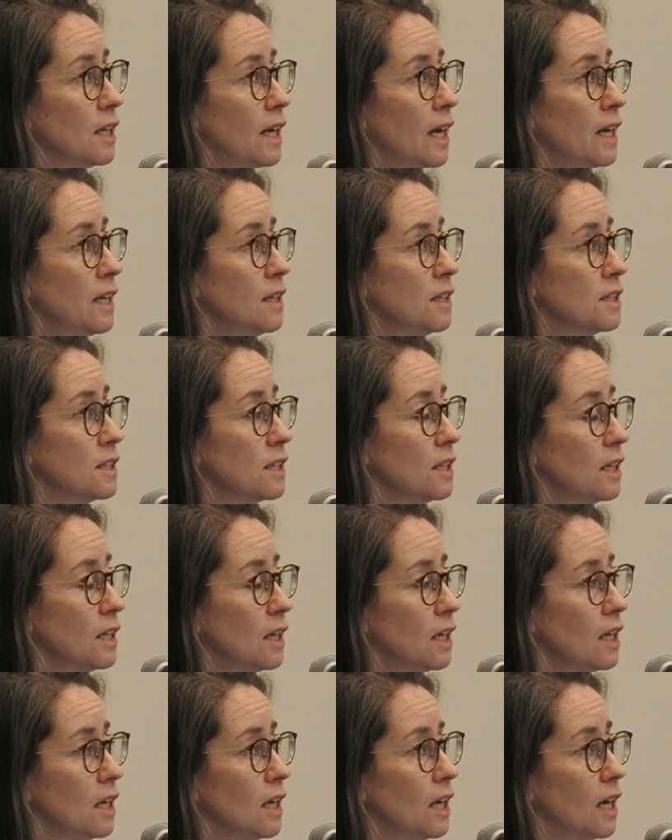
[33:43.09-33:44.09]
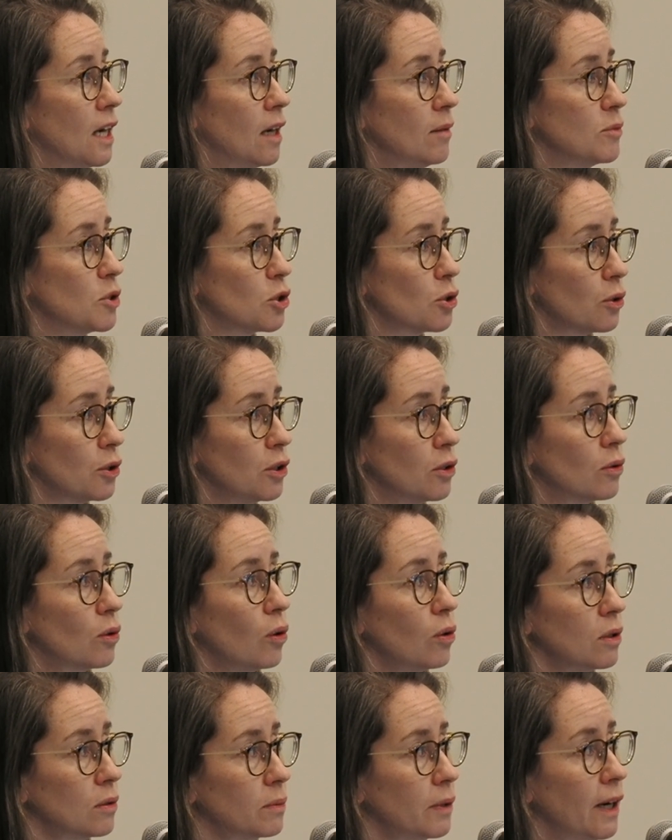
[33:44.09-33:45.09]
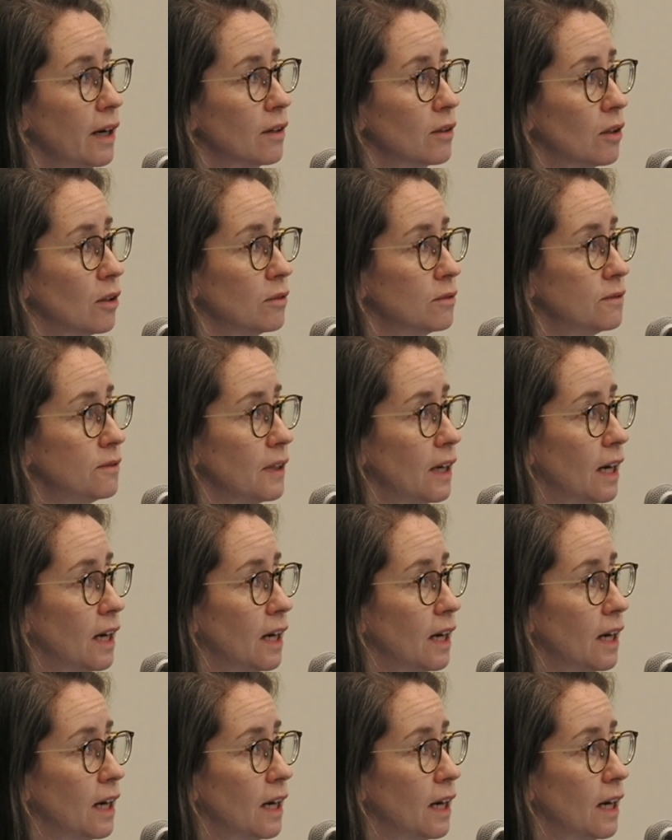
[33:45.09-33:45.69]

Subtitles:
And I'm sure you're all aware of